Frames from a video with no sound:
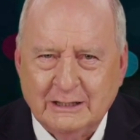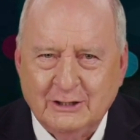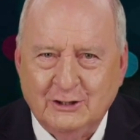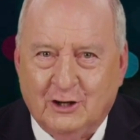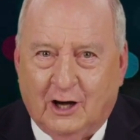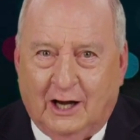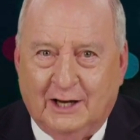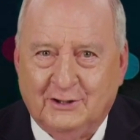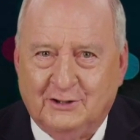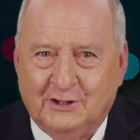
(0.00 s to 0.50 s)

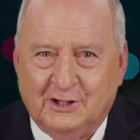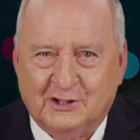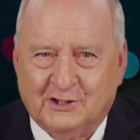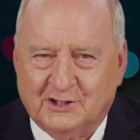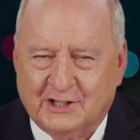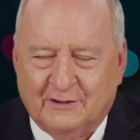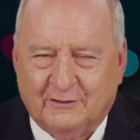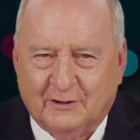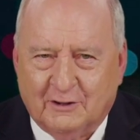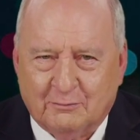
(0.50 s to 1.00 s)

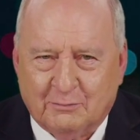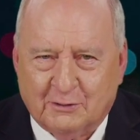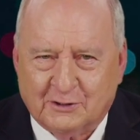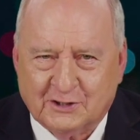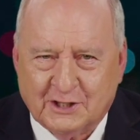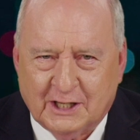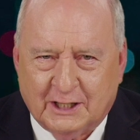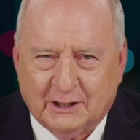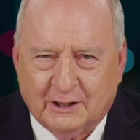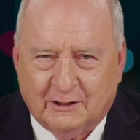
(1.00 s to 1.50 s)

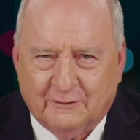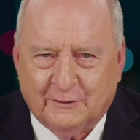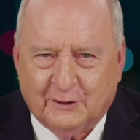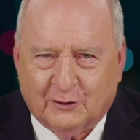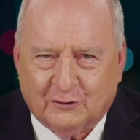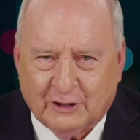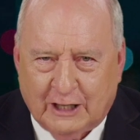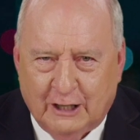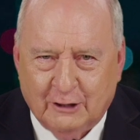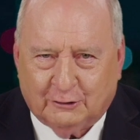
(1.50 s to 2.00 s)
97% of
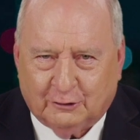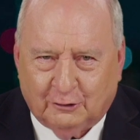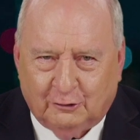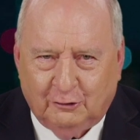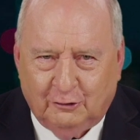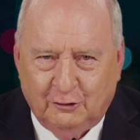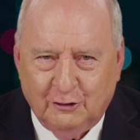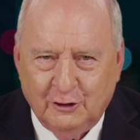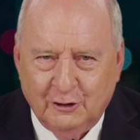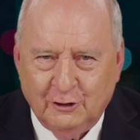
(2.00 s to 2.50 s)
the
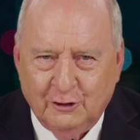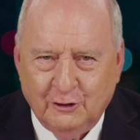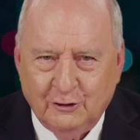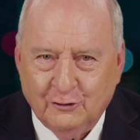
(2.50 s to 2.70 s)
total,